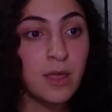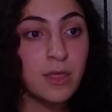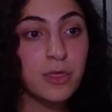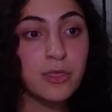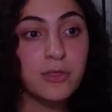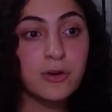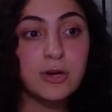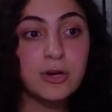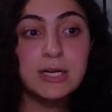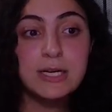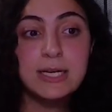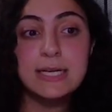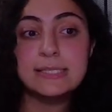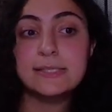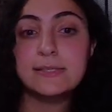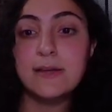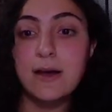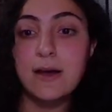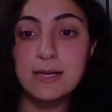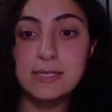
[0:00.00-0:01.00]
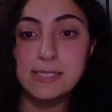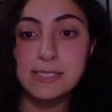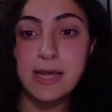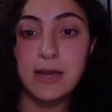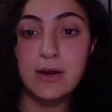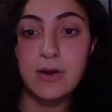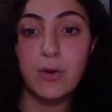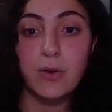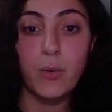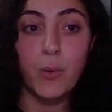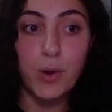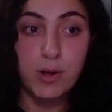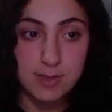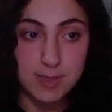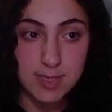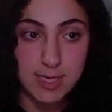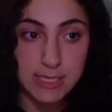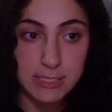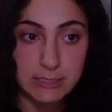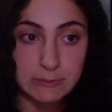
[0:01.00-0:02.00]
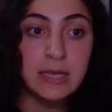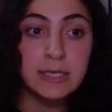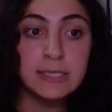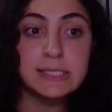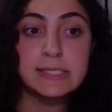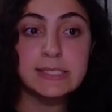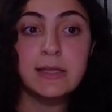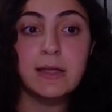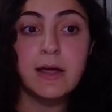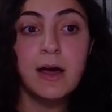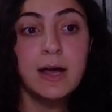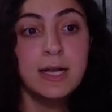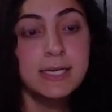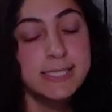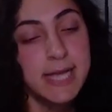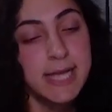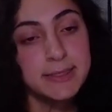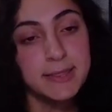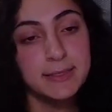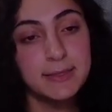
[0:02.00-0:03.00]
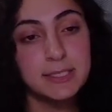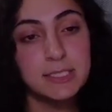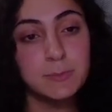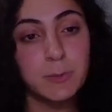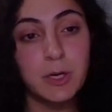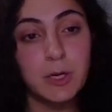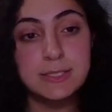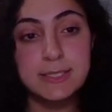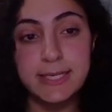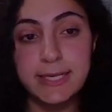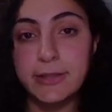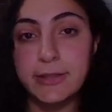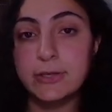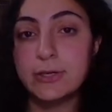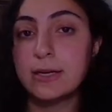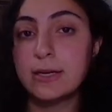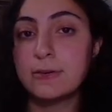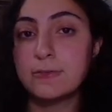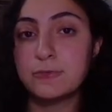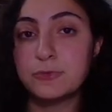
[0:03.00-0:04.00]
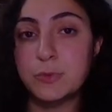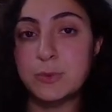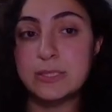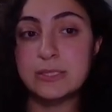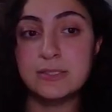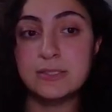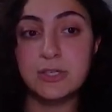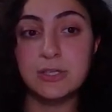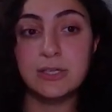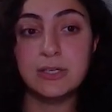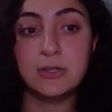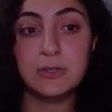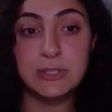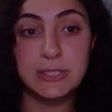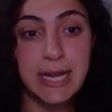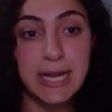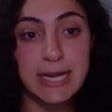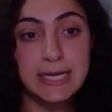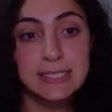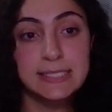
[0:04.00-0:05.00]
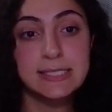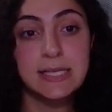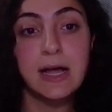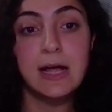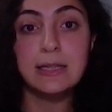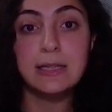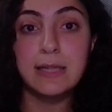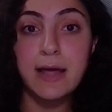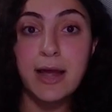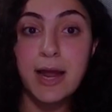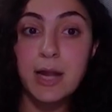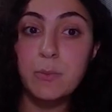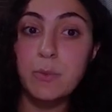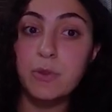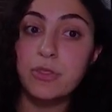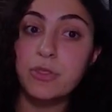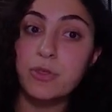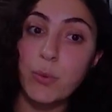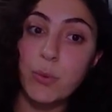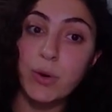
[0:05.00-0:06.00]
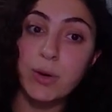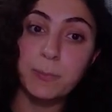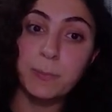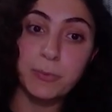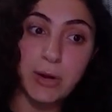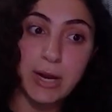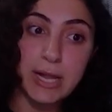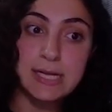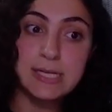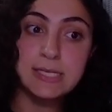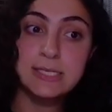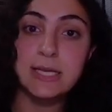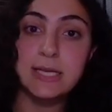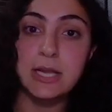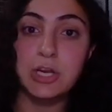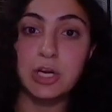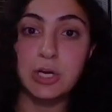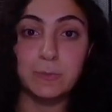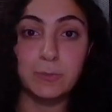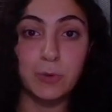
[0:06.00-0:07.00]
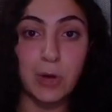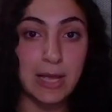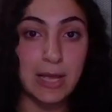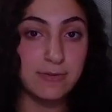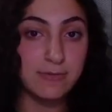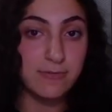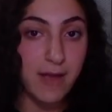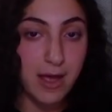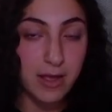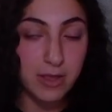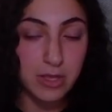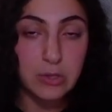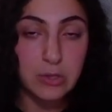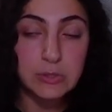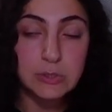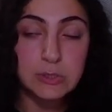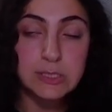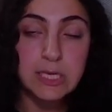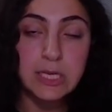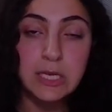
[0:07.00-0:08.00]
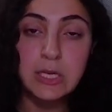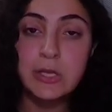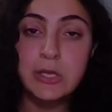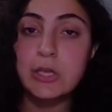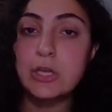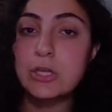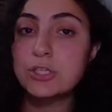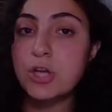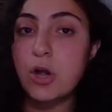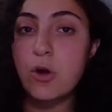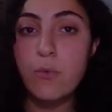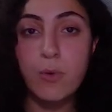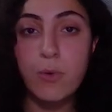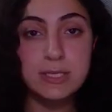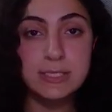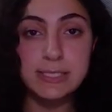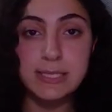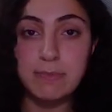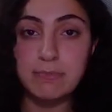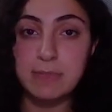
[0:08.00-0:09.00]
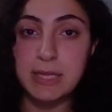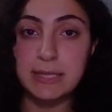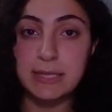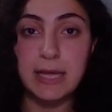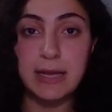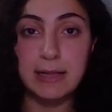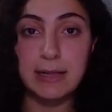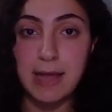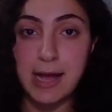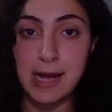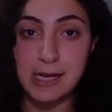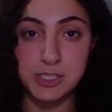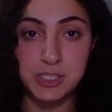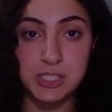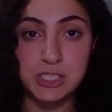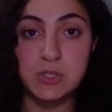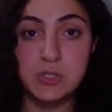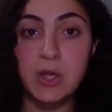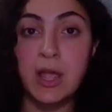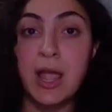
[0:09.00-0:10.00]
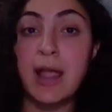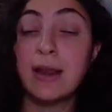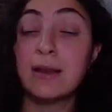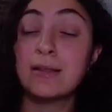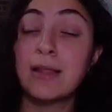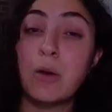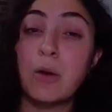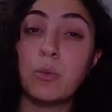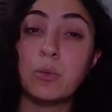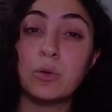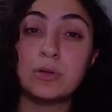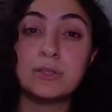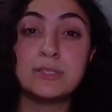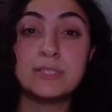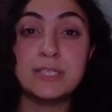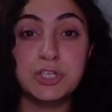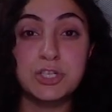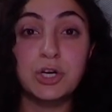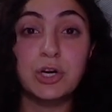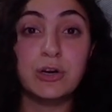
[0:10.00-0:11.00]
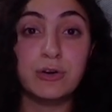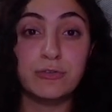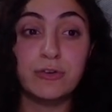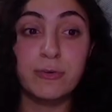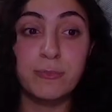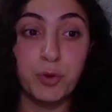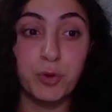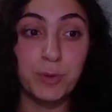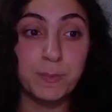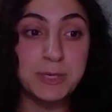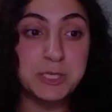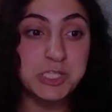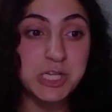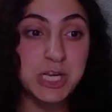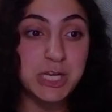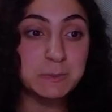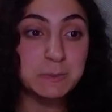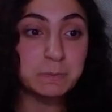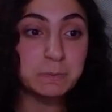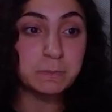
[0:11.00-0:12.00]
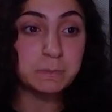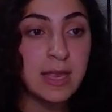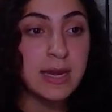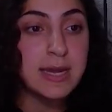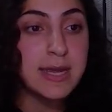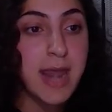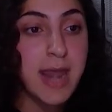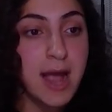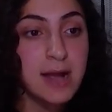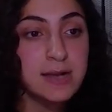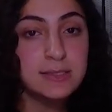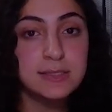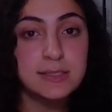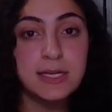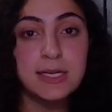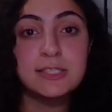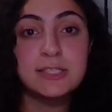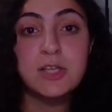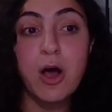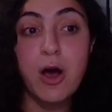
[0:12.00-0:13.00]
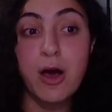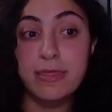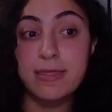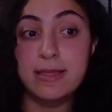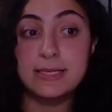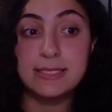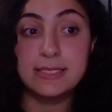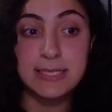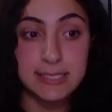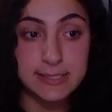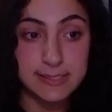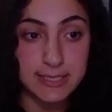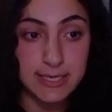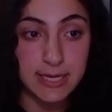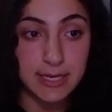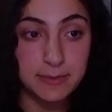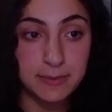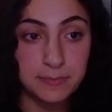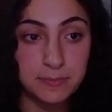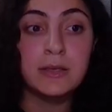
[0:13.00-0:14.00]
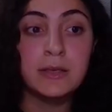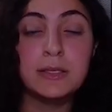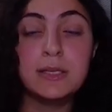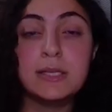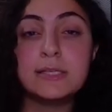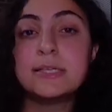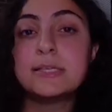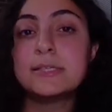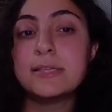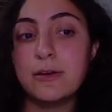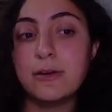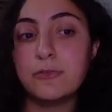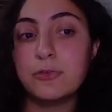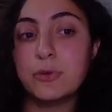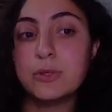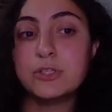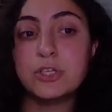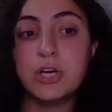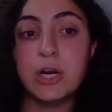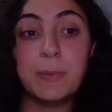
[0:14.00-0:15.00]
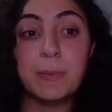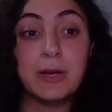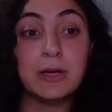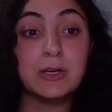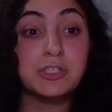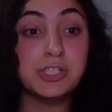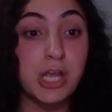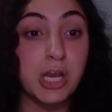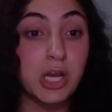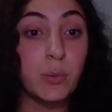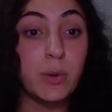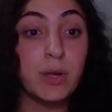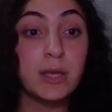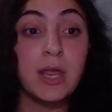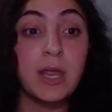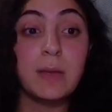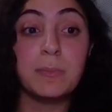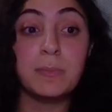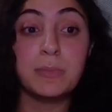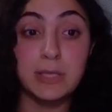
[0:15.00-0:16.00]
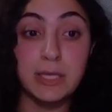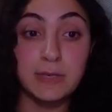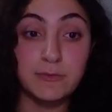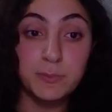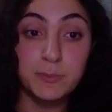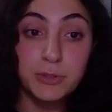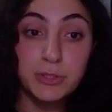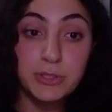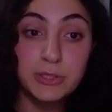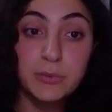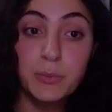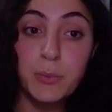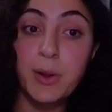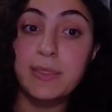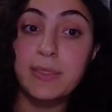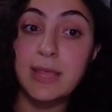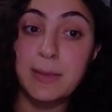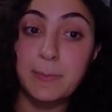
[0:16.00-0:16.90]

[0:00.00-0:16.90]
Third is content quality. Does the content that this particular influencer creates align with your brand and your brand values? You don't want something that clashes and that will deter from your mission. Next is authenticity. Does this influencer appear genuine and believable when they